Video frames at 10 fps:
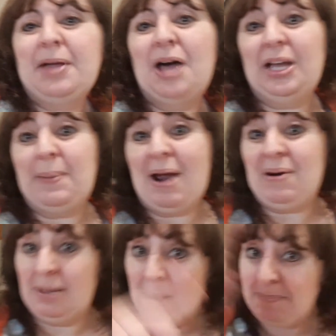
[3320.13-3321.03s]
think
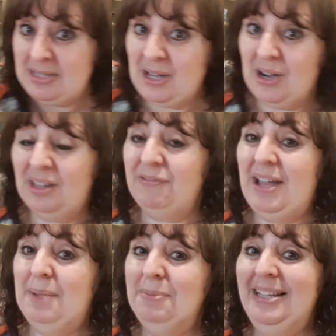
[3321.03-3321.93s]
apparently mum's side of the
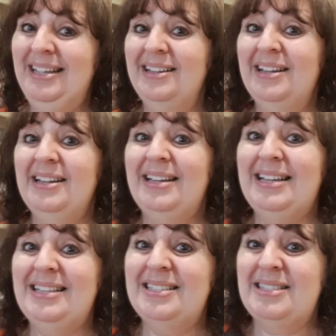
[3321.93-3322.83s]
family
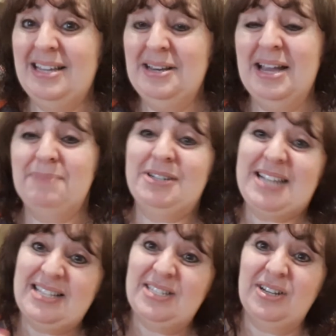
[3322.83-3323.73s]
is thin, and my
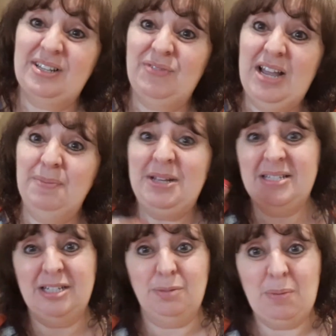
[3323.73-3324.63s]
dad's side of the family is
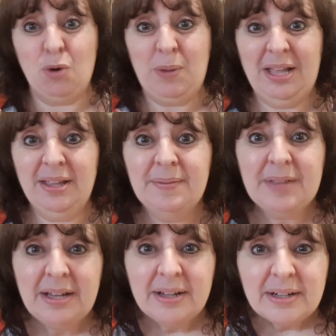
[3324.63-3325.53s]
a little bit more bigger.
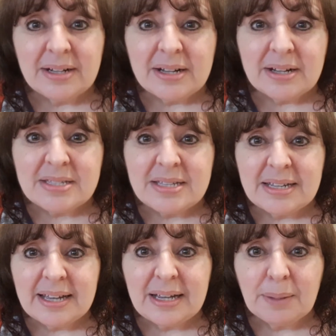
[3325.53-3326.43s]
A
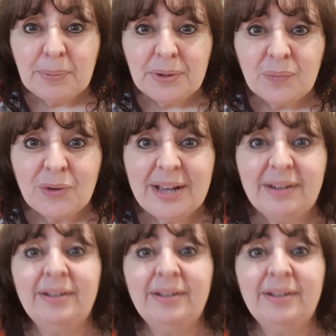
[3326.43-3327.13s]
CK can put on weight.